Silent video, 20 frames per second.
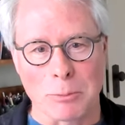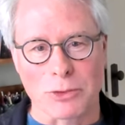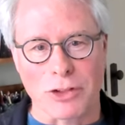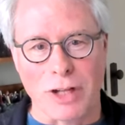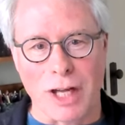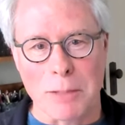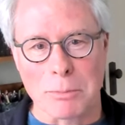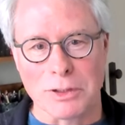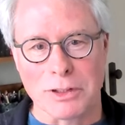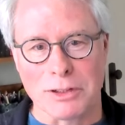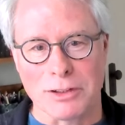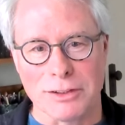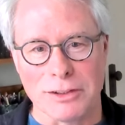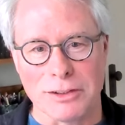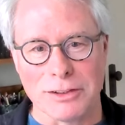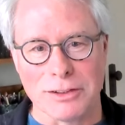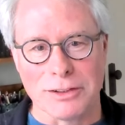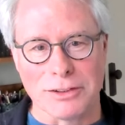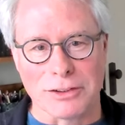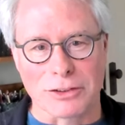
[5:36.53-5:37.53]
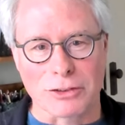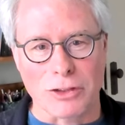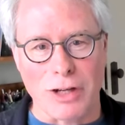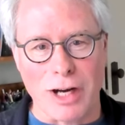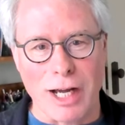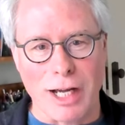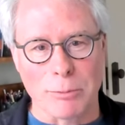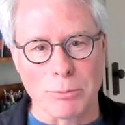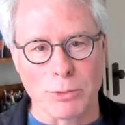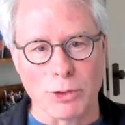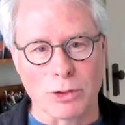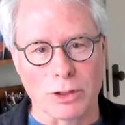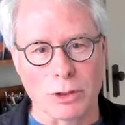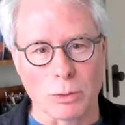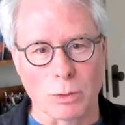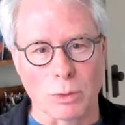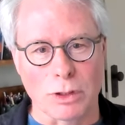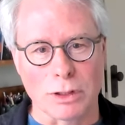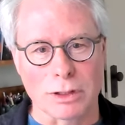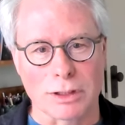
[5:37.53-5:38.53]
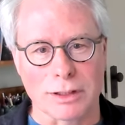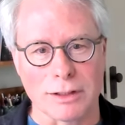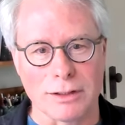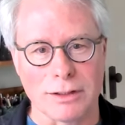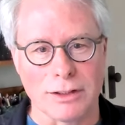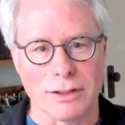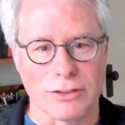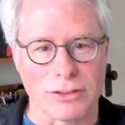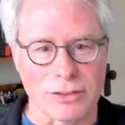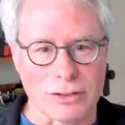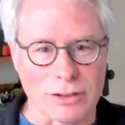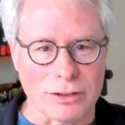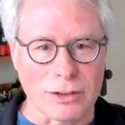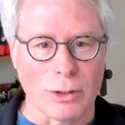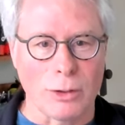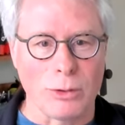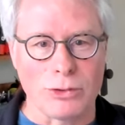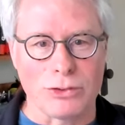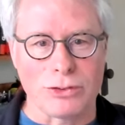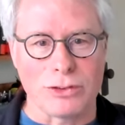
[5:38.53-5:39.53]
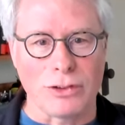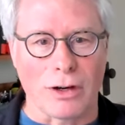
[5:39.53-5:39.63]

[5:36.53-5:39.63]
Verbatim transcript: Simon described, you can work in this closed,